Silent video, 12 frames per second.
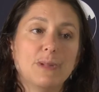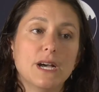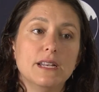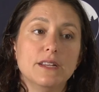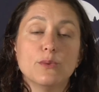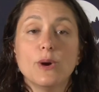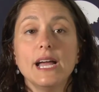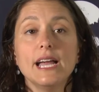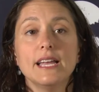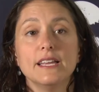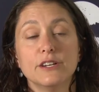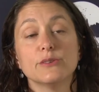But in a
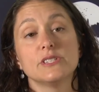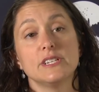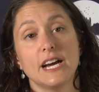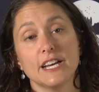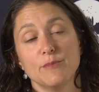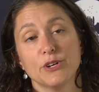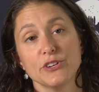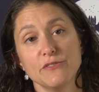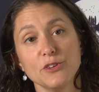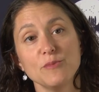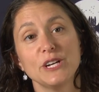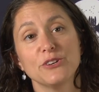way, as a documentary
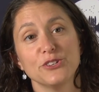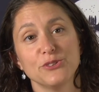filmmaker,